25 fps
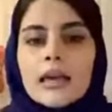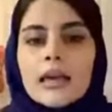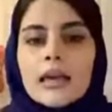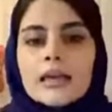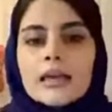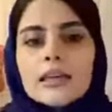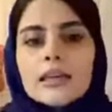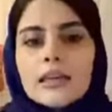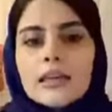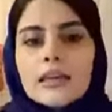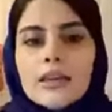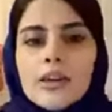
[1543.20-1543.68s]

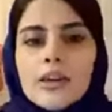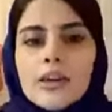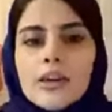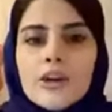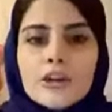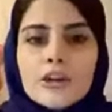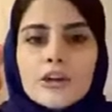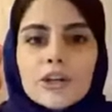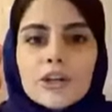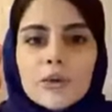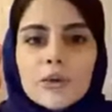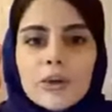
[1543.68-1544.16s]
Here
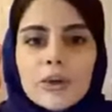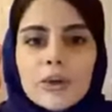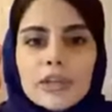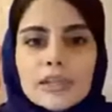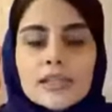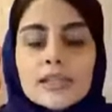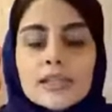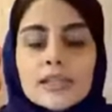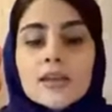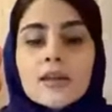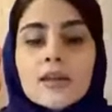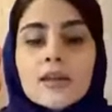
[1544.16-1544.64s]
you can
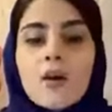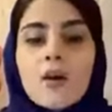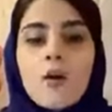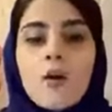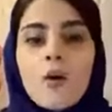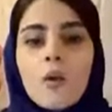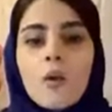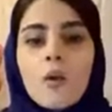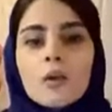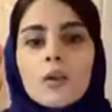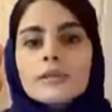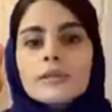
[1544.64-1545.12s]
see
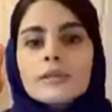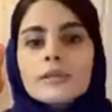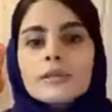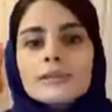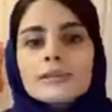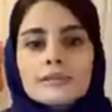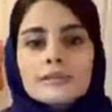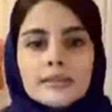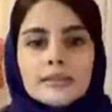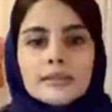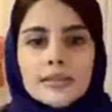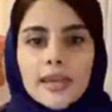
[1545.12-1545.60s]
all the
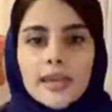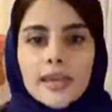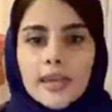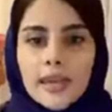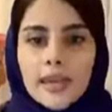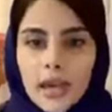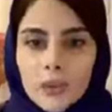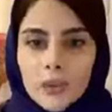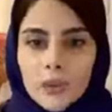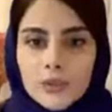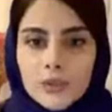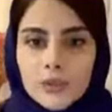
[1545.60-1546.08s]
T
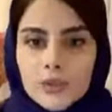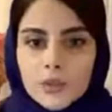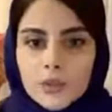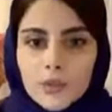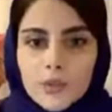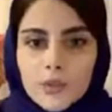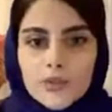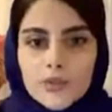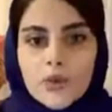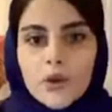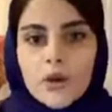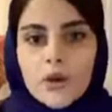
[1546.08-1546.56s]
accounts
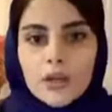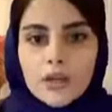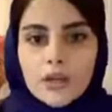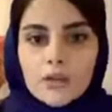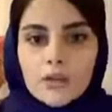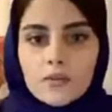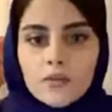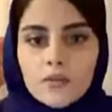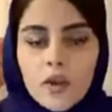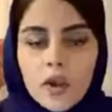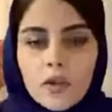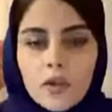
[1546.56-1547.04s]
which are
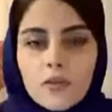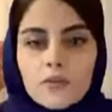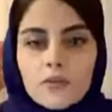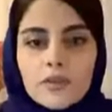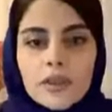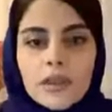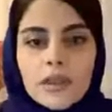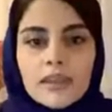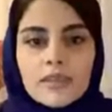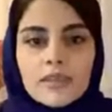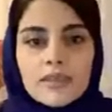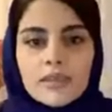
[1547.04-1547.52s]
involved
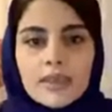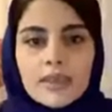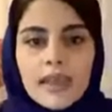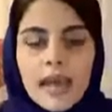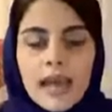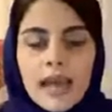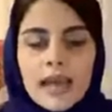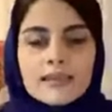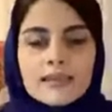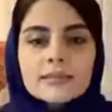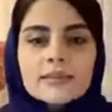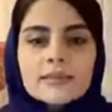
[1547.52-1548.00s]
in
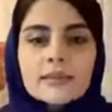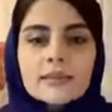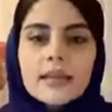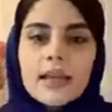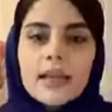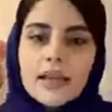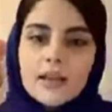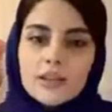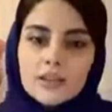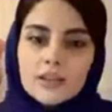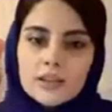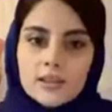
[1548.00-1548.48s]
that
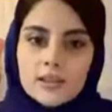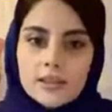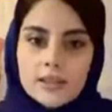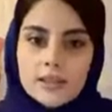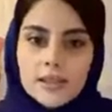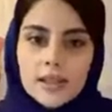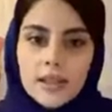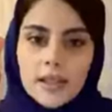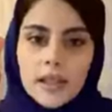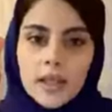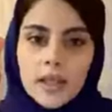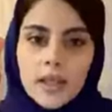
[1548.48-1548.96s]

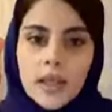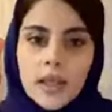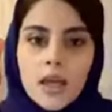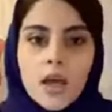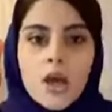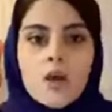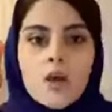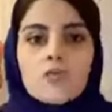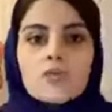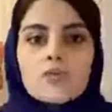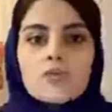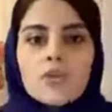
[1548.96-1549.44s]
agency.
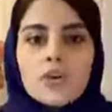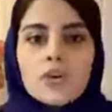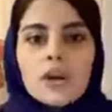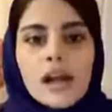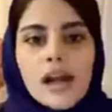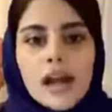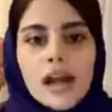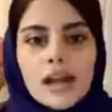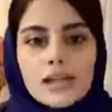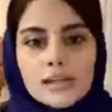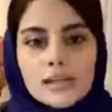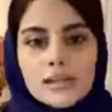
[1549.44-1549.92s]
For
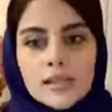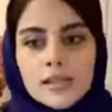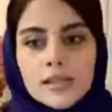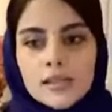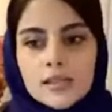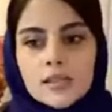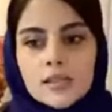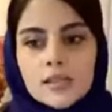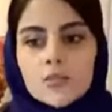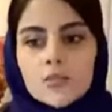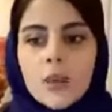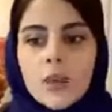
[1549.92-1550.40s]
assets,
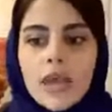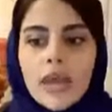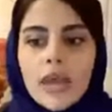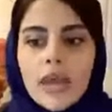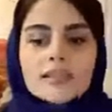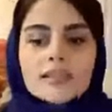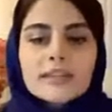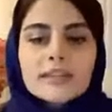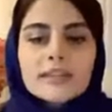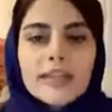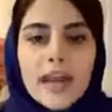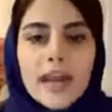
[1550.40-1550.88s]
we
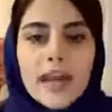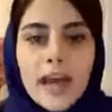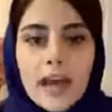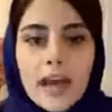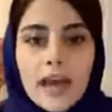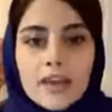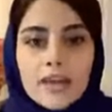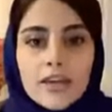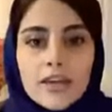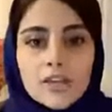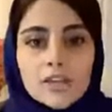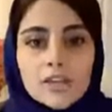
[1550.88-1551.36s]
had
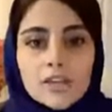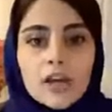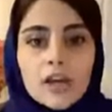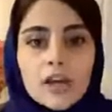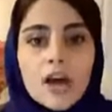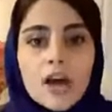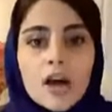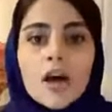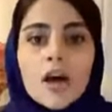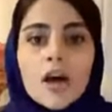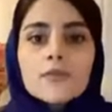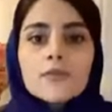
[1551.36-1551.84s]
cash,
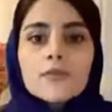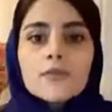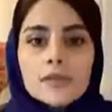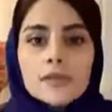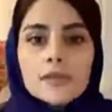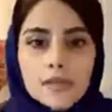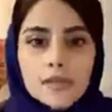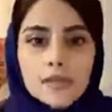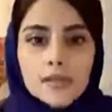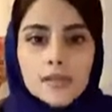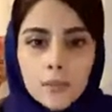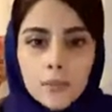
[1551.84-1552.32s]
office
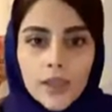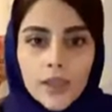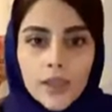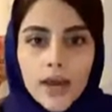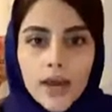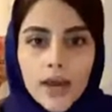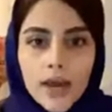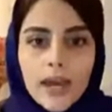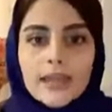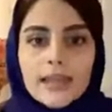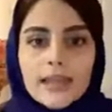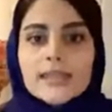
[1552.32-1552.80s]

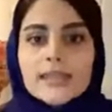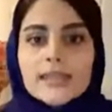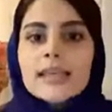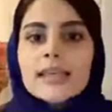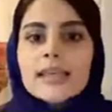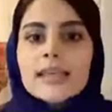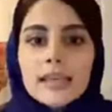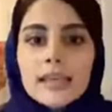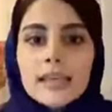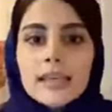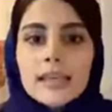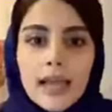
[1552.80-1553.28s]
supplies,
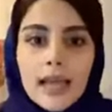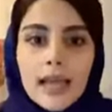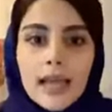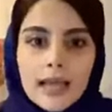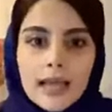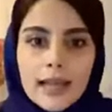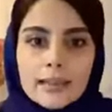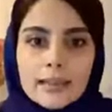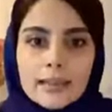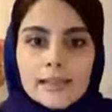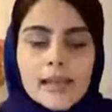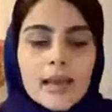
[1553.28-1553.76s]
and land.
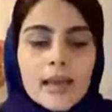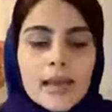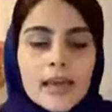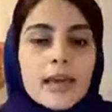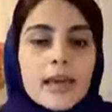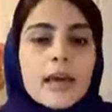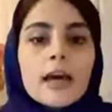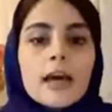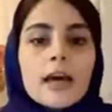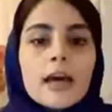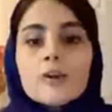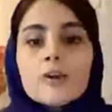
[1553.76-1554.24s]

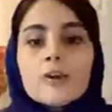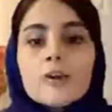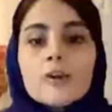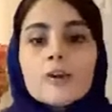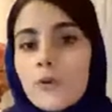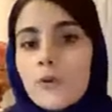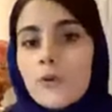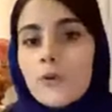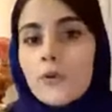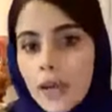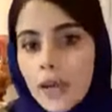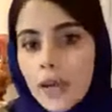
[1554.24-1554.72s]
And for
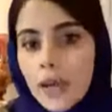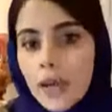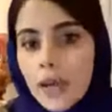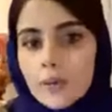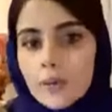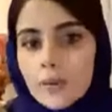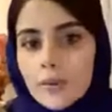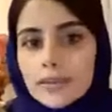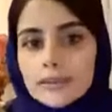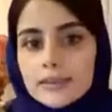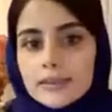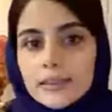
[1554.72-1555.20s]

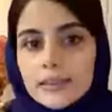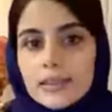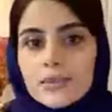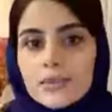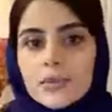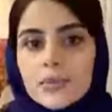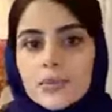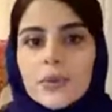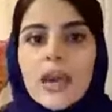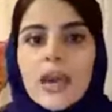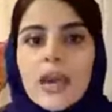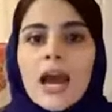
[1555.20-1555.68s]
liabilities,
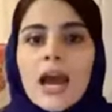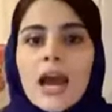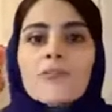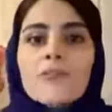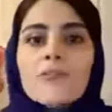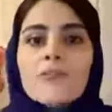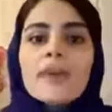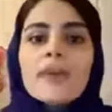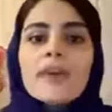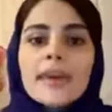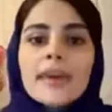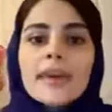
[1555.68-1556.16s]
we have
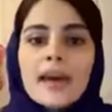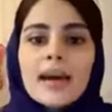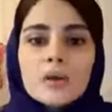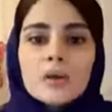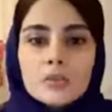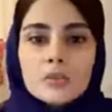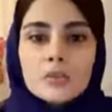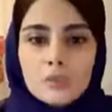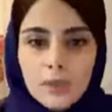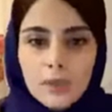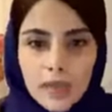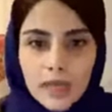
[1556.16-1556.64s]
accounts
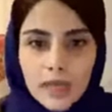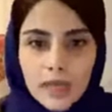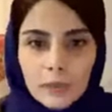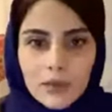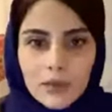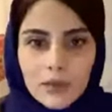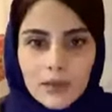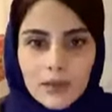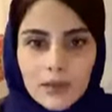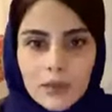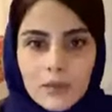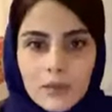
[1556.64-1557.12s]

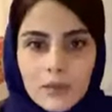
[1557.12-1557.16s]
payable.